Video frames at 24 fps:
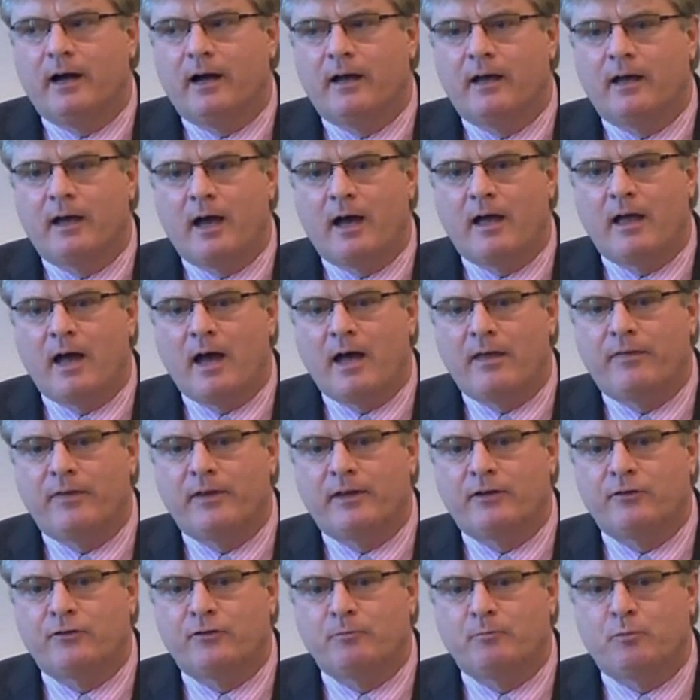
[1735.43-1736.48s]
I
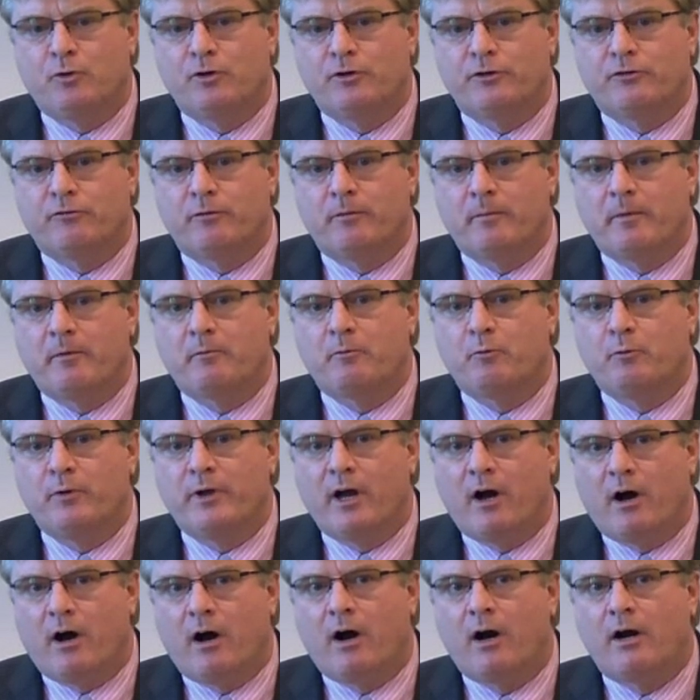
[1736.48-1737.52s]
think it's important to remember
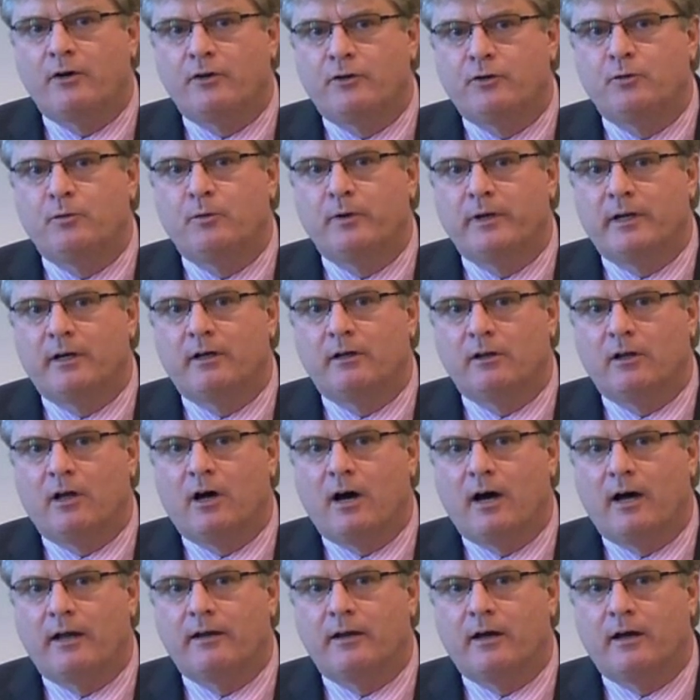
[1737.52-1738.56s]
we are doing a lot.